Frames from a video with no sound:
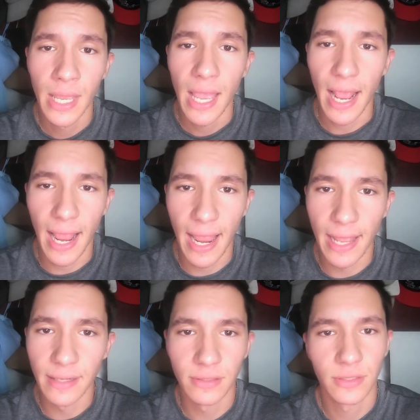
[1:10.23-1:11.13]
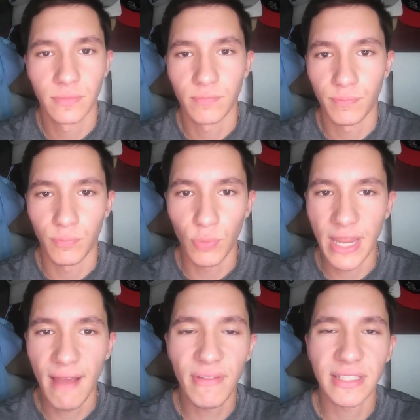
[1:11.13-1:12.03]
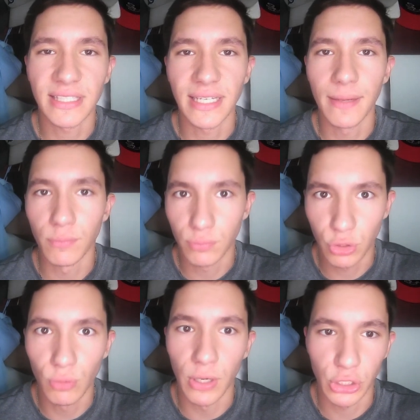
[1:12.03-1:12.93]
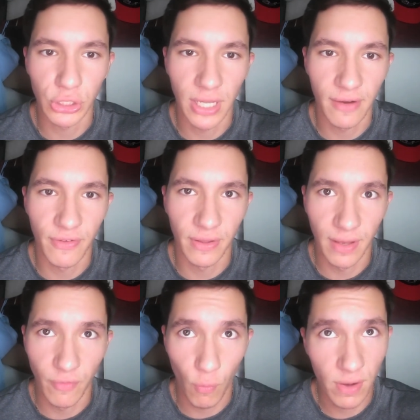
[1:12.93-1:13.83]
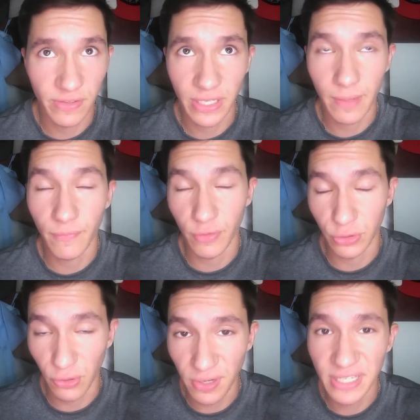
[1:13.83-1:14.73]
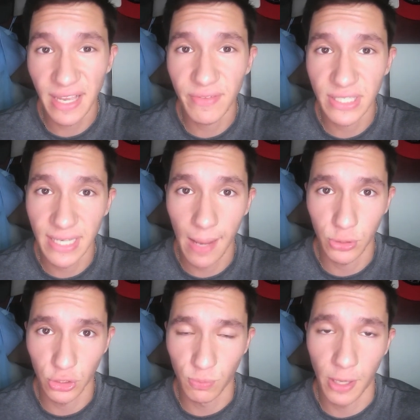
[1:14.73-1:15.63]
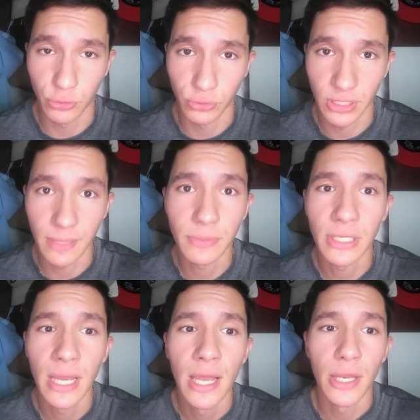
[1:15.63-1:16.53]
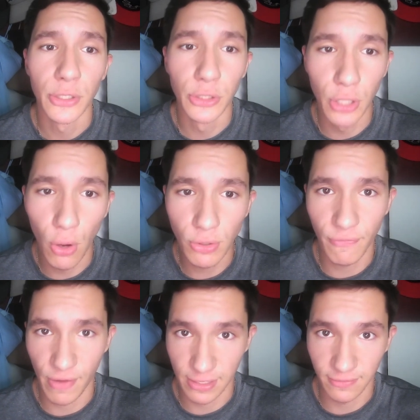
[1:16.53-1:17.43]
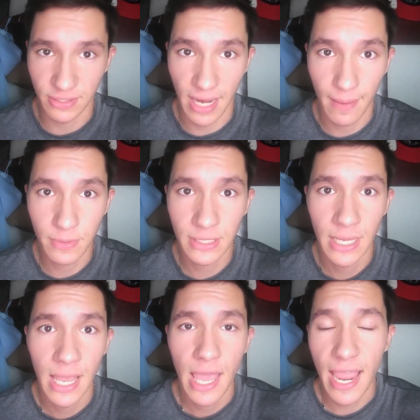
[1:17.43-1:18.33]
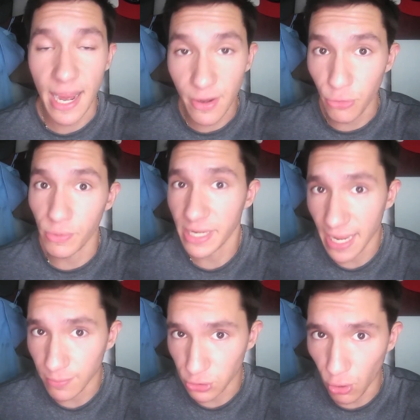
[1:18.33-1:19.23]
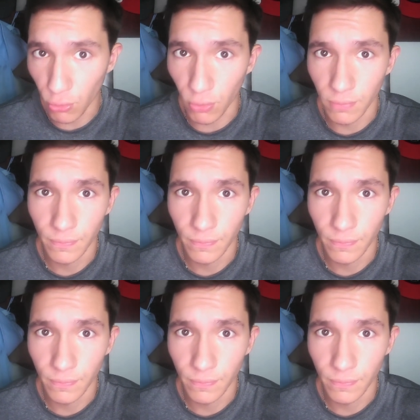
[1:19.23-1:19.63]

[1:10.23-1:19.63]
And we have not seen him too much at the NFL level. We've seen him for 37 snaps on special teams, no defensive snaps, and 3 games total.